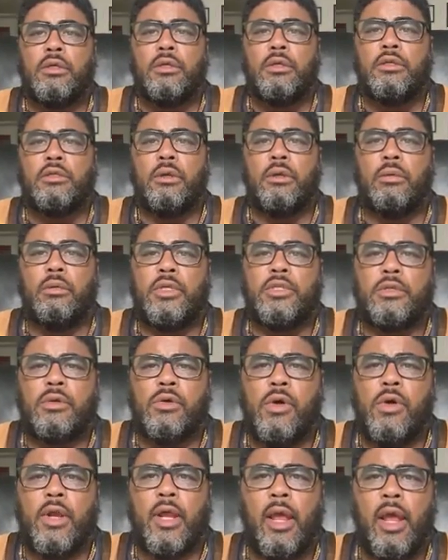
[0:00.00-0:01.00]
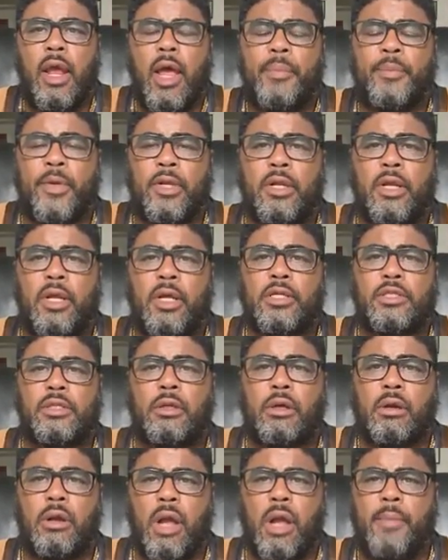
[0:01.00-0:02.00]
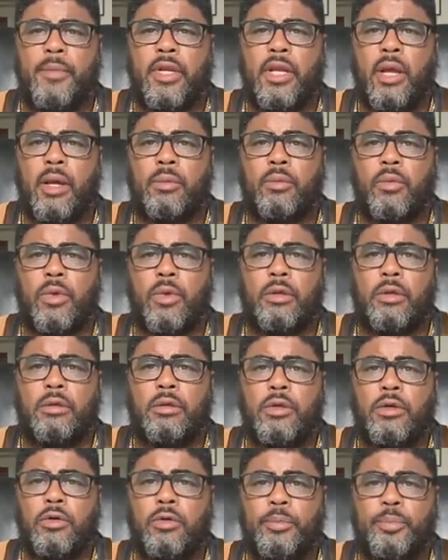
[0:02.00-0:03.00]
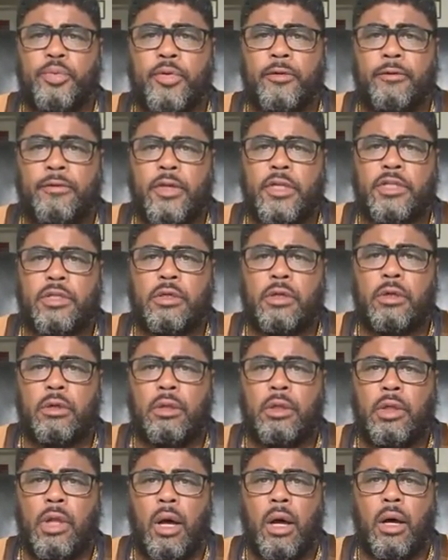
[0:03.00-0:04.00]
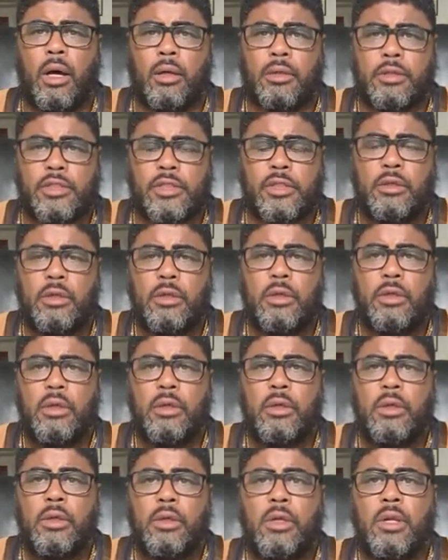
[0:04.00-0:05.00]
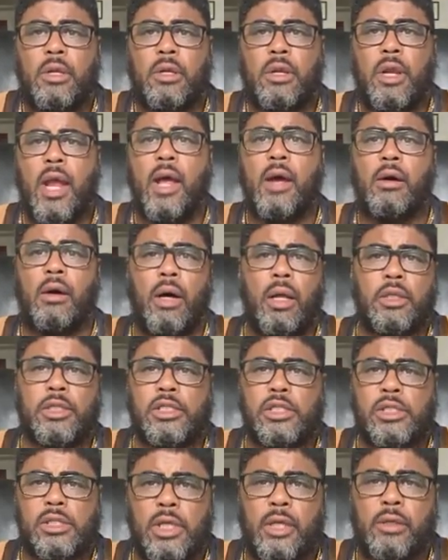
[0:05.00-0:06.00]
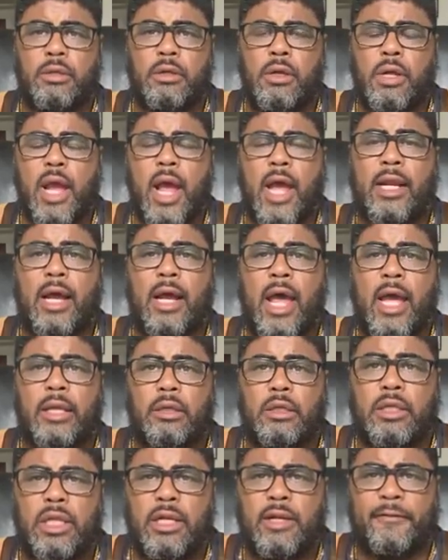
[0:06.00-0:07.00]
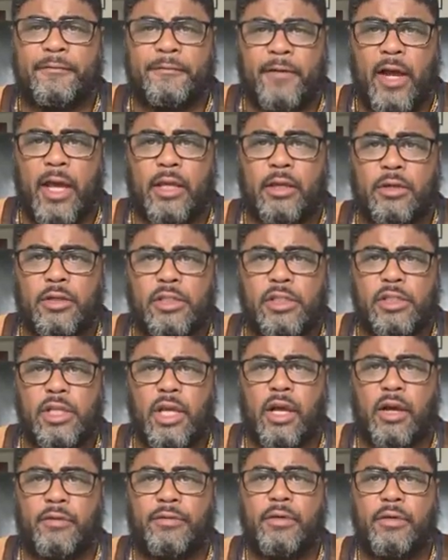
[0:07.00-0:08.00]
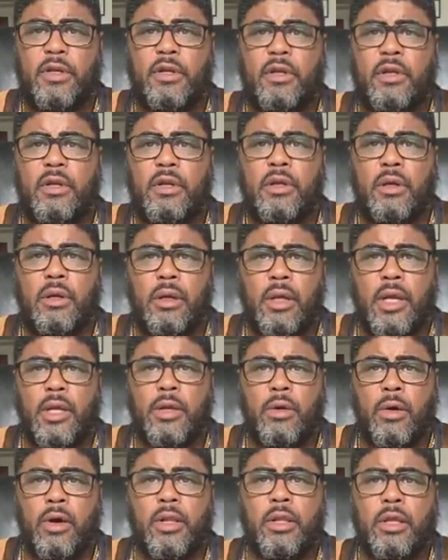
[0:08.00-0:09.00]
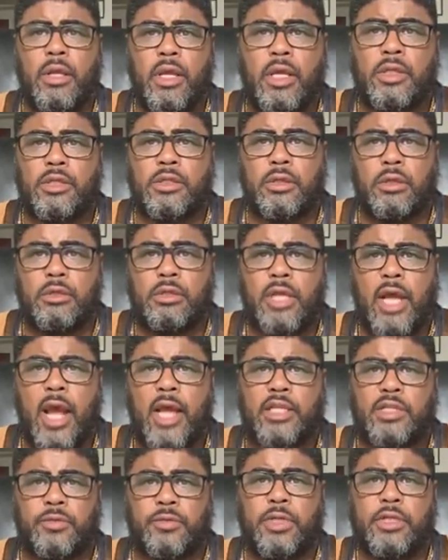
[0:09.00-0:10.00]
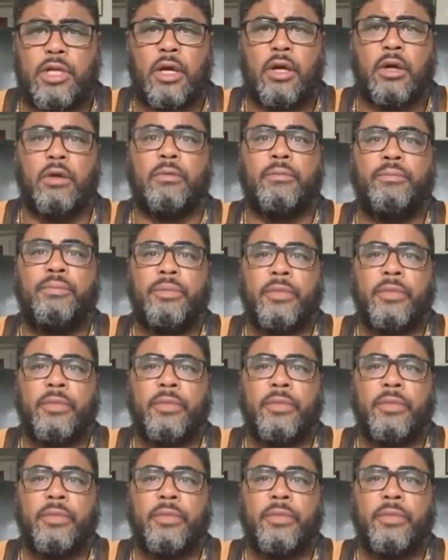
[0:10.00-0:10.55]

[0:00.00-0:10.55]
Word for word: So what's going to happen is they're coming up with new provisional laws. Now all of a sudden you got to identify yourself in order to get your tax return.